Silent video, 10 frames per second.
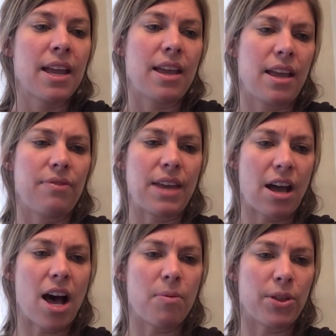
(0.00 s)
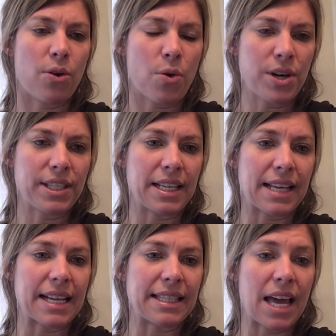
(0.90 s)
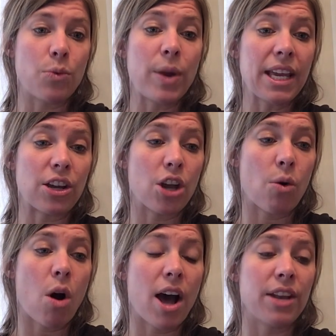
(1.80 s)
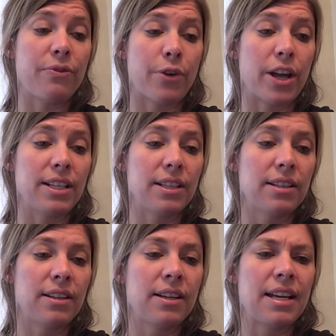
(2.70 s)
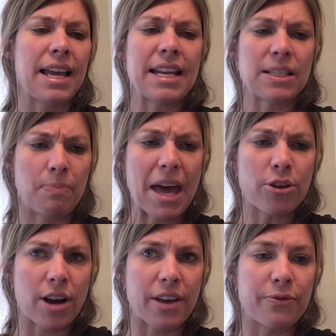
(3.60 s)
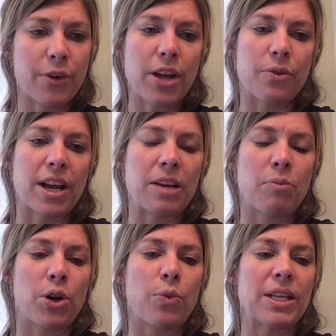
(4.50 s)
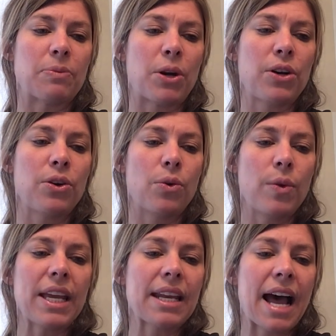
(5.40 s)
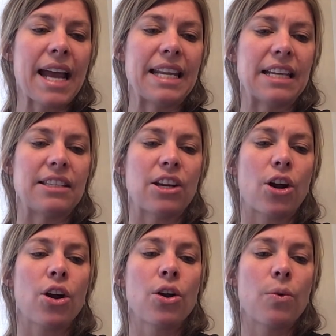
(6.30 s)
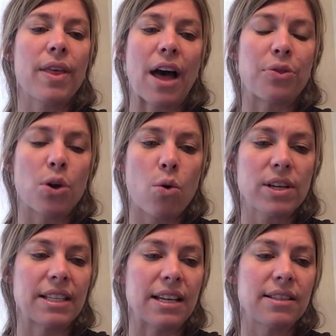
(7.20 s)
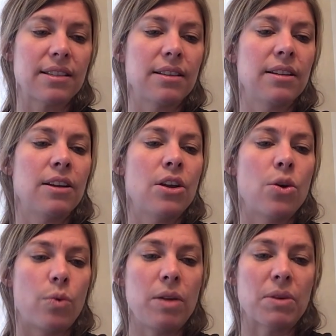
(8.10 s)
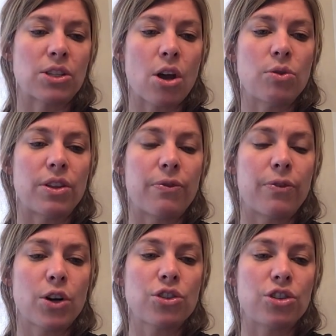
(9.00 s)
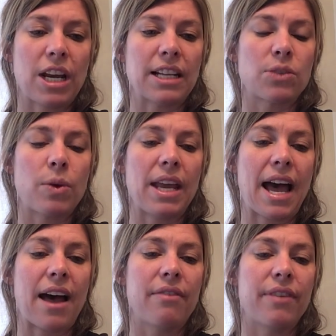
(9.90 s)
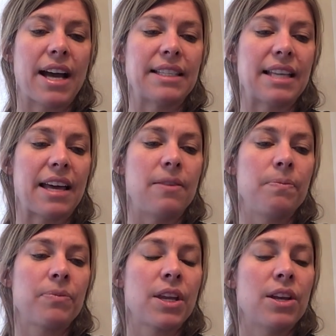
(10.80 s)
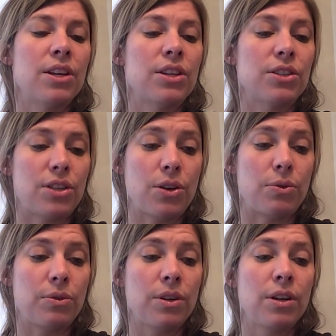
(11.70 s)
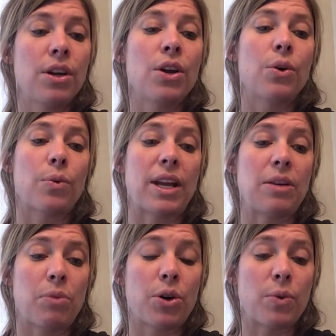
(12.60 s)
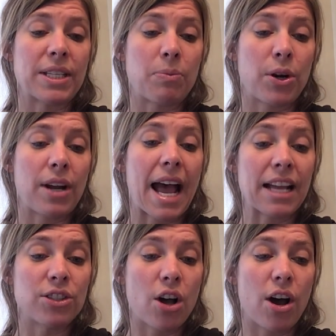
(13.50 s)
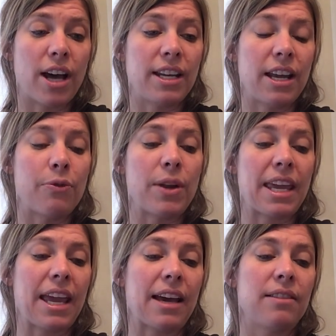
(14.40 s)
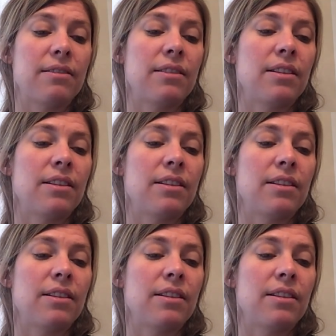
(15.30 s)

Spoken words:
If they hobble the horses, I said, we can go on foot. It is better on foot, Running Bird whispered. We can hide easier without the horses. We must go to the first chance we have, I said. Soon, Running Bird whispered, at dawn if we can.